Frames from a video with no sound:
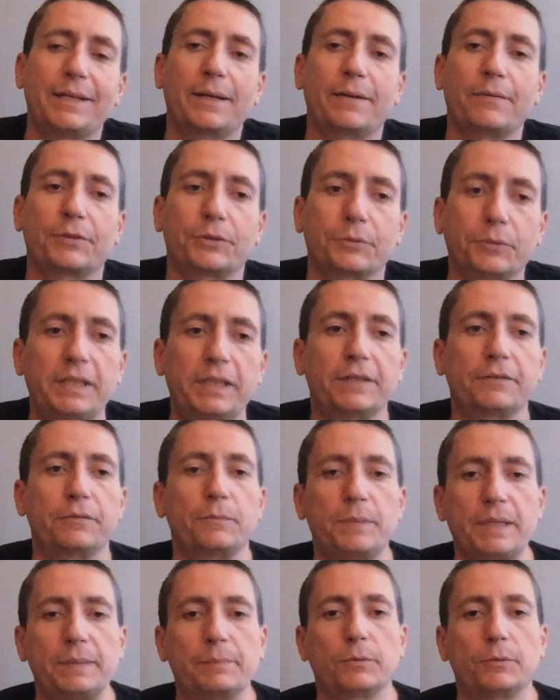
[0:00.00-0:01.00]
have three
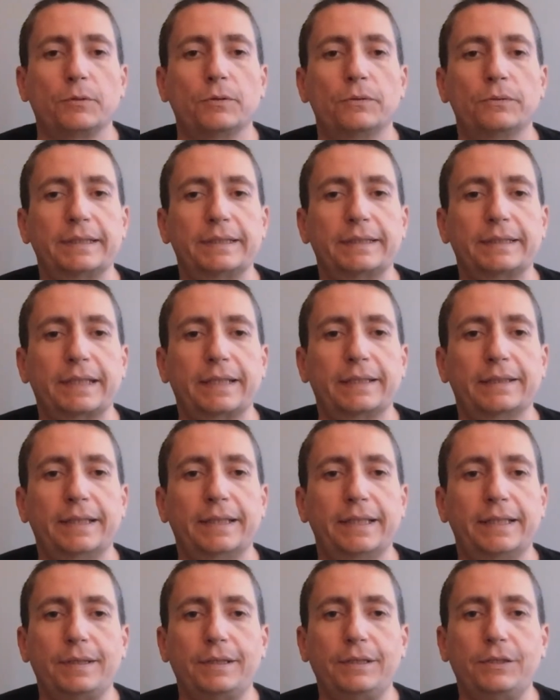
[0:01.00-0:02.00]
different people that
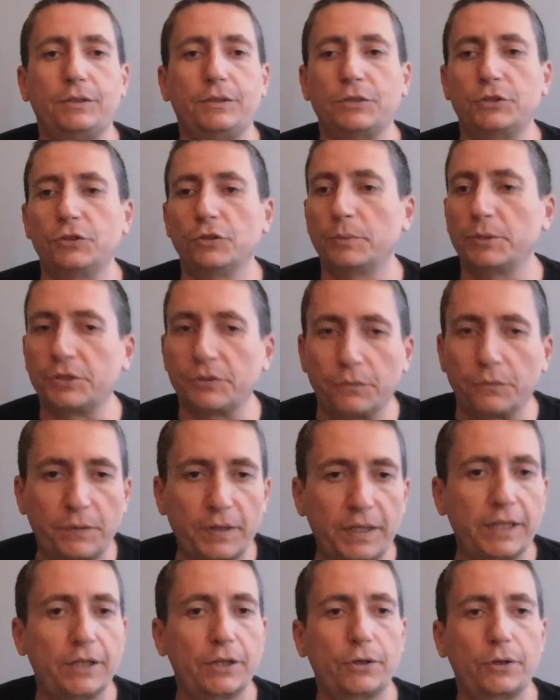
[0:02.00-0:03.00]
like you can do a bunch of
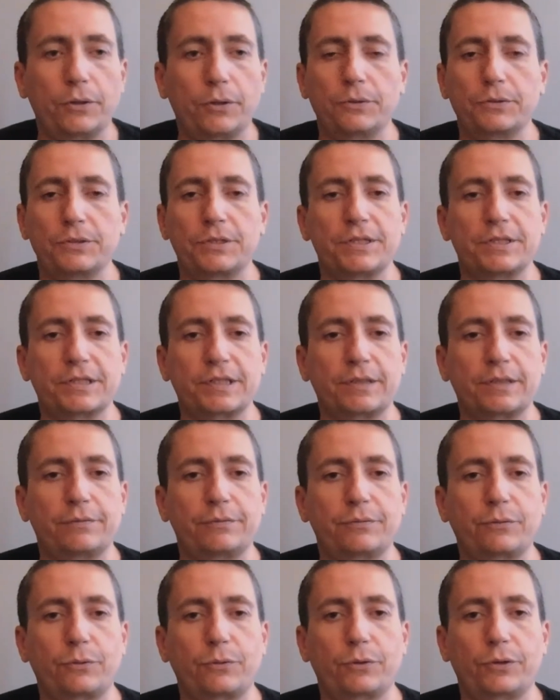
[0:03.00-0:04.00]
videos and stuff
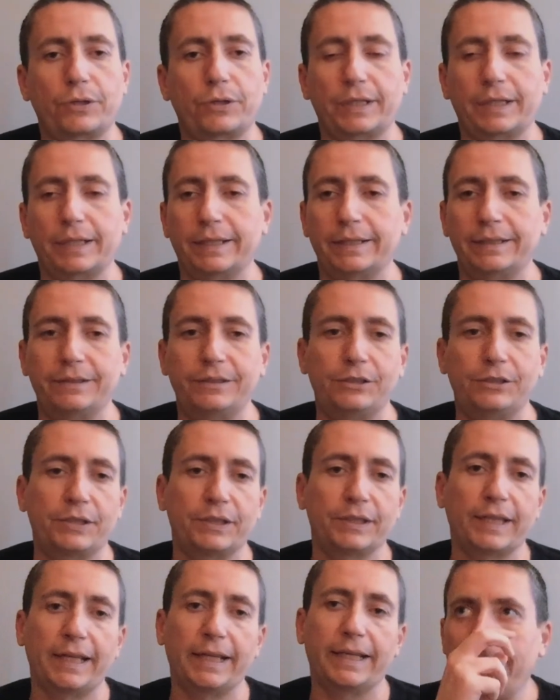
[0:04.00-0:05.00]
for it, and you can
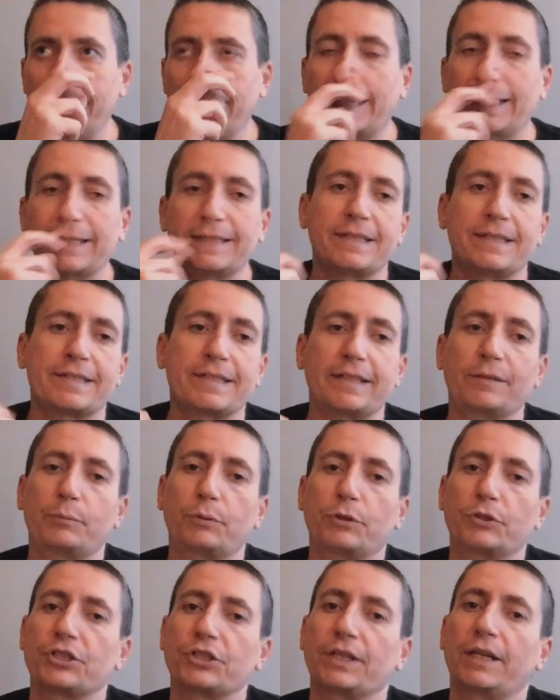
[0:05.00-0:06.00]
like, I guess instead of
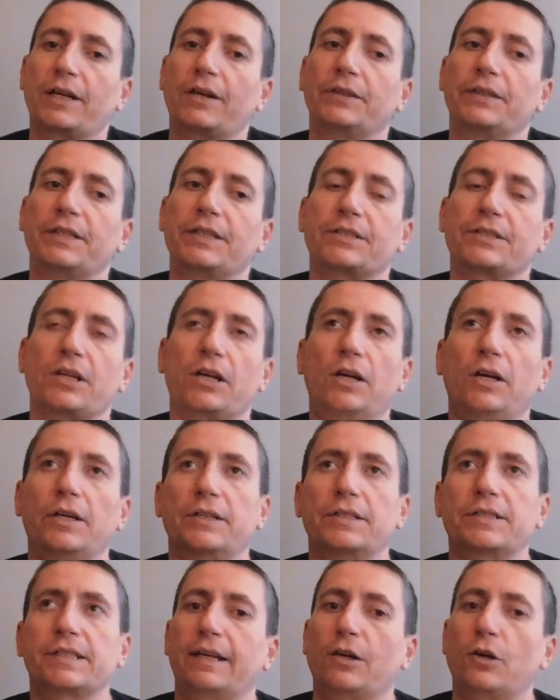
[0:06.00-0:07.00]
pushing all these
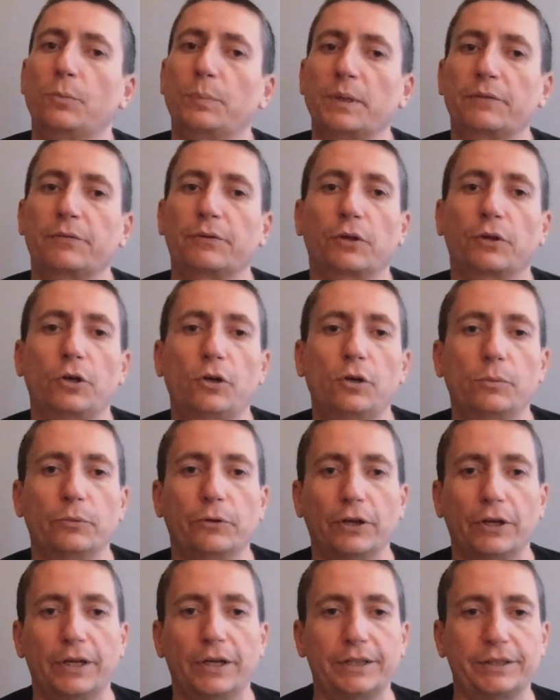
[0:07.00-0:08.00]
songs hoping for a home
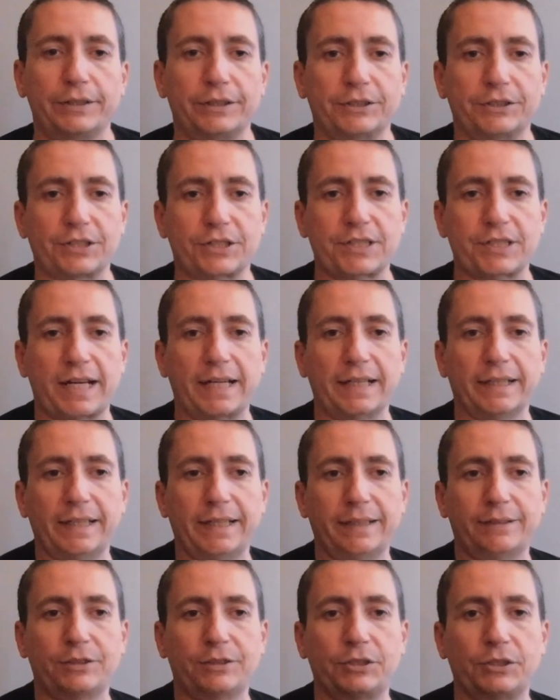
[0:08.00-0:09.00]
run, just kind of
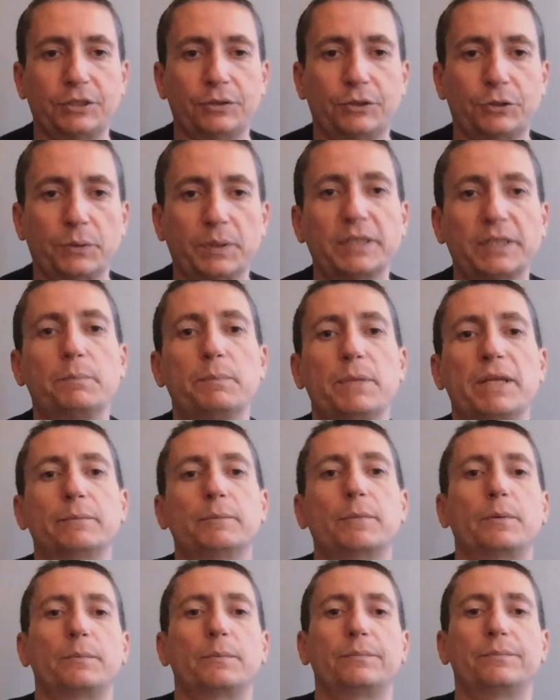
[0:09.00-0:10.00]
like doing the
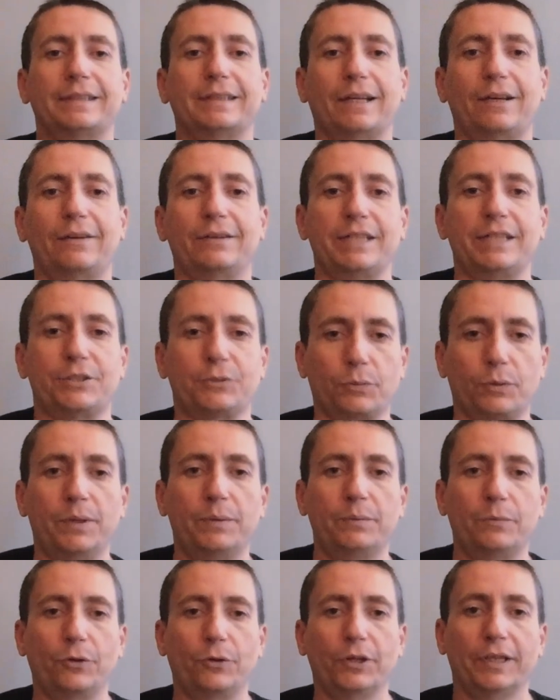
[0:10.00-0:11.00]
minimum on each one
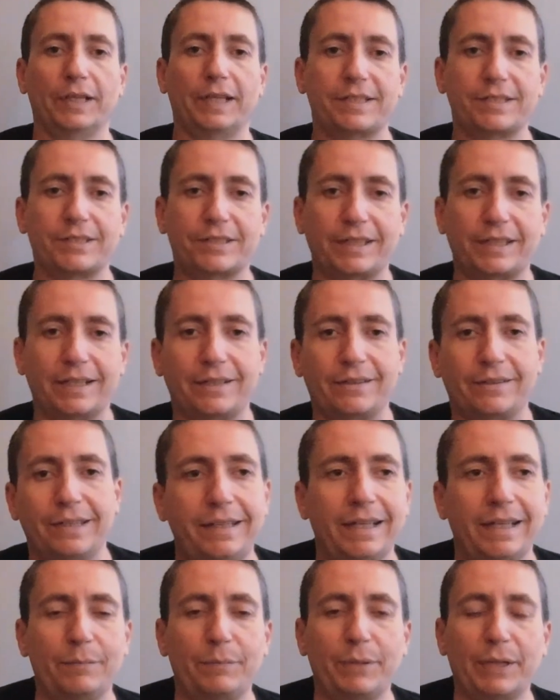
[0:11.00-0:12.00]
more or less, you know,
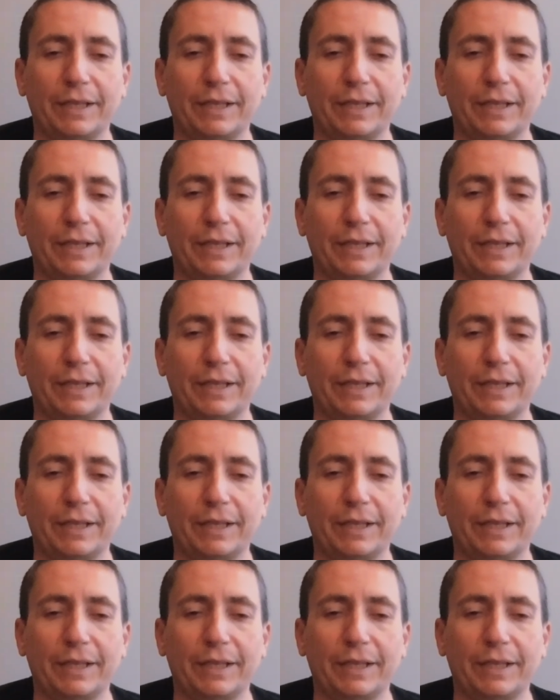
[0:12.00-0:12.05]
and being